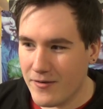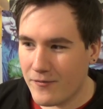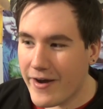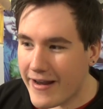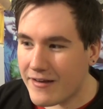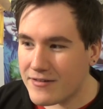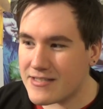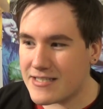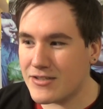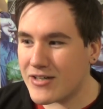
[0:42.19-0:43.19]
Right now,
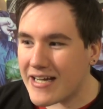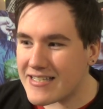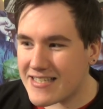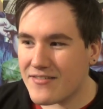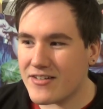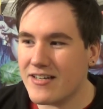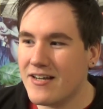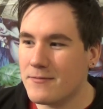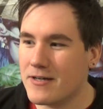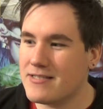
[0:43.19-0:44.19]
it's still GOT7
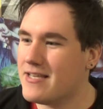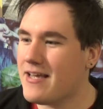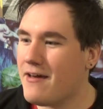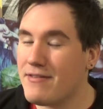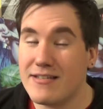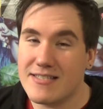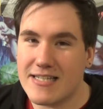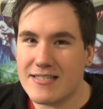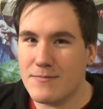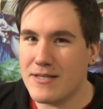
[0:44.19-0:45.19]
because they have that
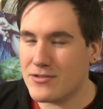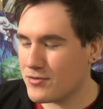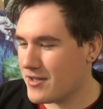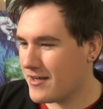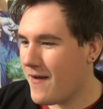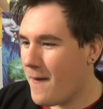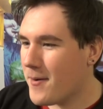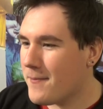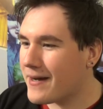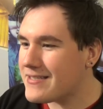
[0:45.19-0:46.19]
sentimental thing,
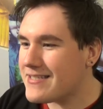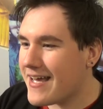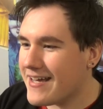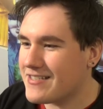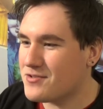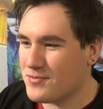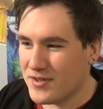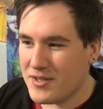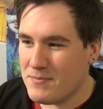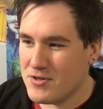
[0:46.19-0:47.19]
but Monsta X is
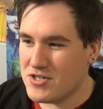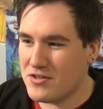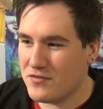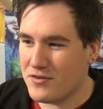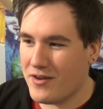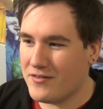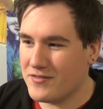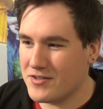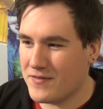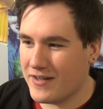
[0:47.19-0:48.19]
really pushing for
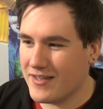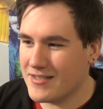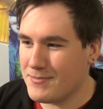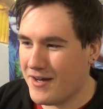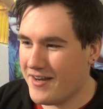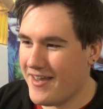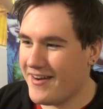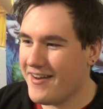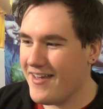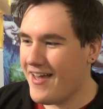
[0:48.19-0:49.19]
that to wreck that spot.
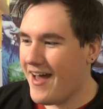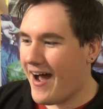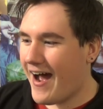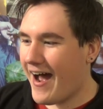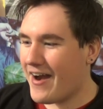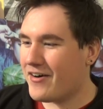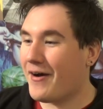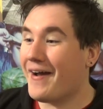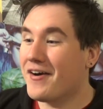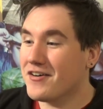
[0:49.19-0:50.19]
And I don't know.
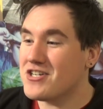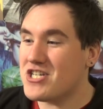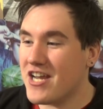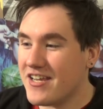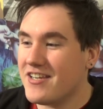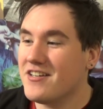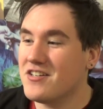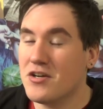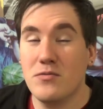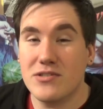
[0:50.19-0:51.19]
I heard
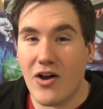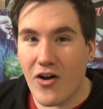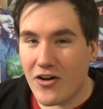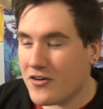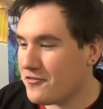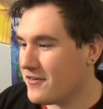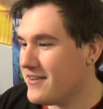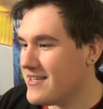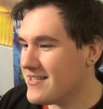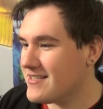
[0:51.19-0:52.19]
Changkyun goes off
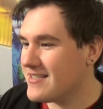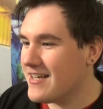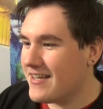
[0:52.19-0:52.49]
in this.